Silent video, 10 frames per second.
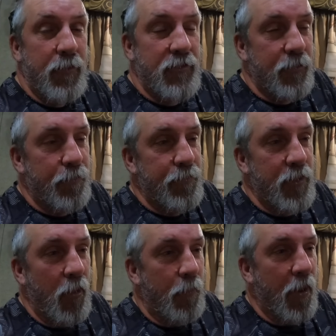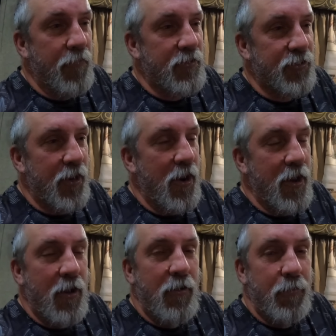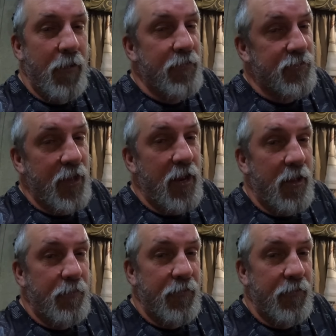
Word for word: But was, you know, perfect scenario, perfect setup.